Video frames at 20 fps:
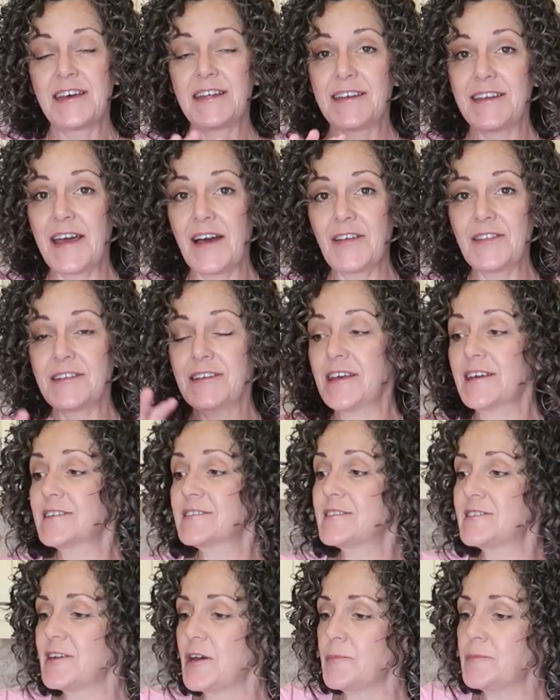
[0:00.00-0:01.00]
Now the
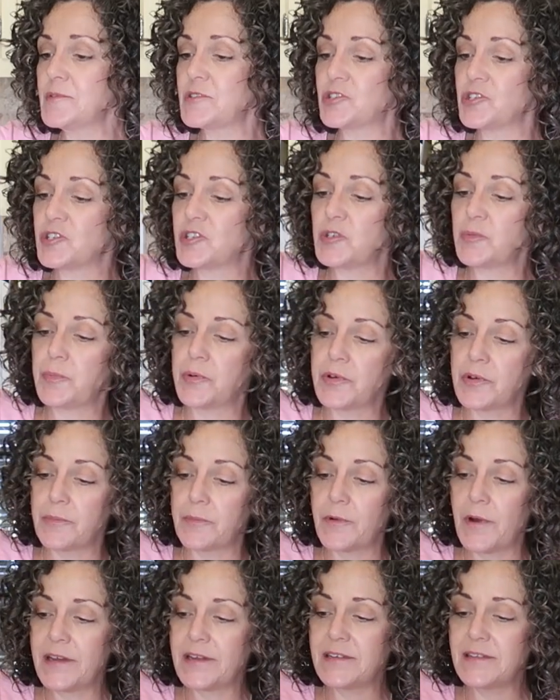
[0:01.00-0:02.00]
next step is just to put them
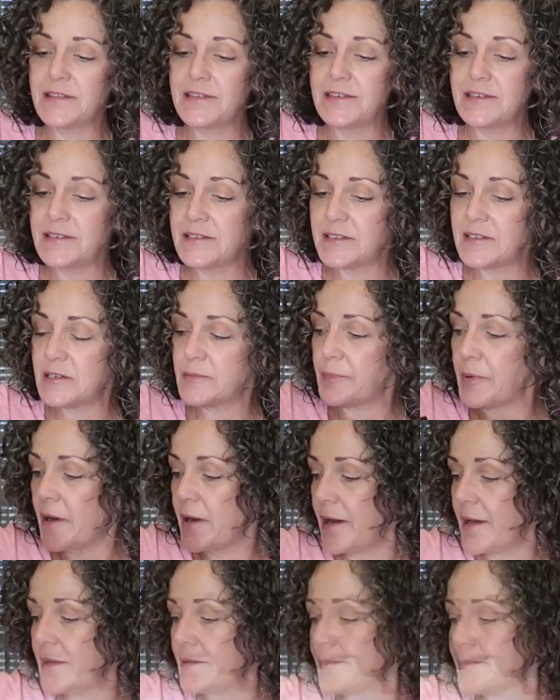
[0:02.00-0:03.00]
right in the Instant
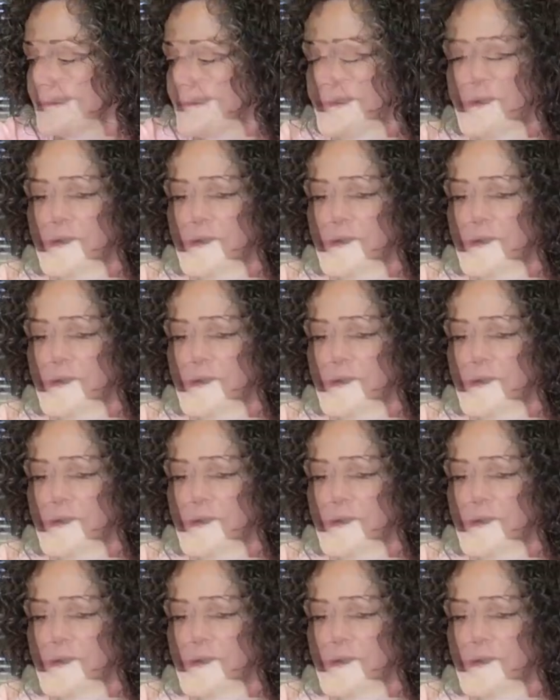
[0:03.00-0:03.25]
Pot.